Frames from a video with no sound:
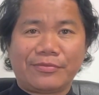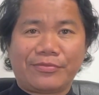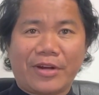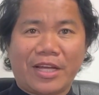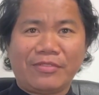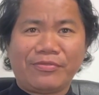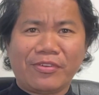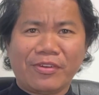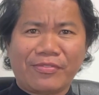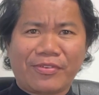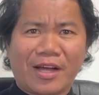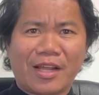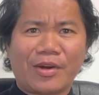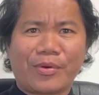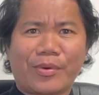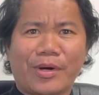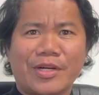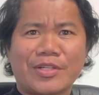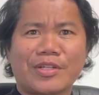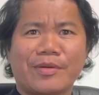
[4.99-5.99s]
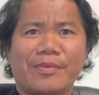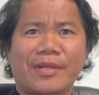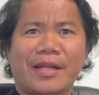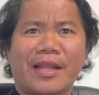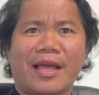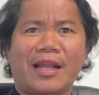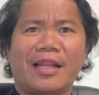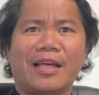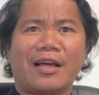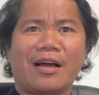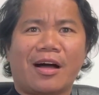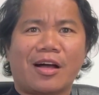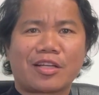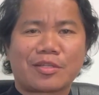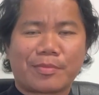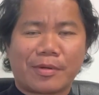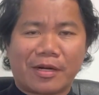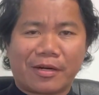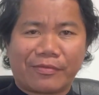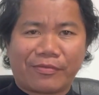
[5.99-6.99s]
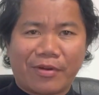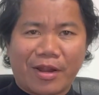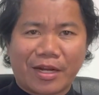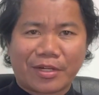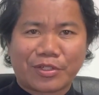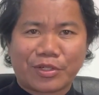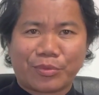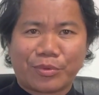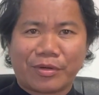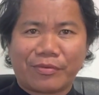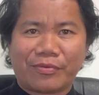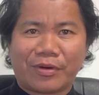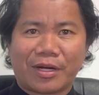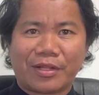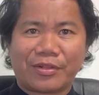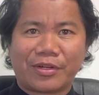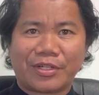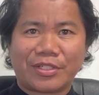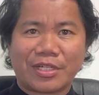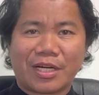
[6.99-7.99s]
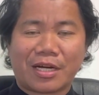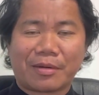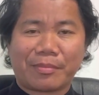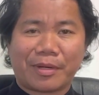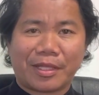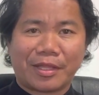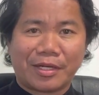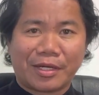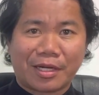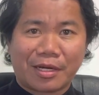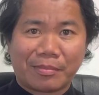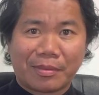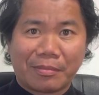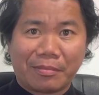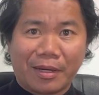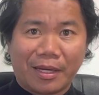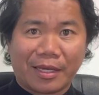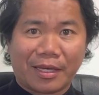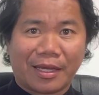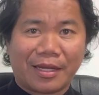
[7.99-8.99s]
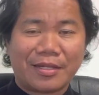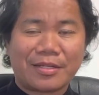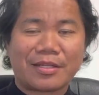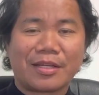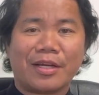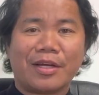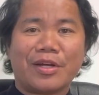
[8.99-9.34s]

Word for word: faithful followers of the Daily Gospel Reflection with Father Jhack, my dear kababayans.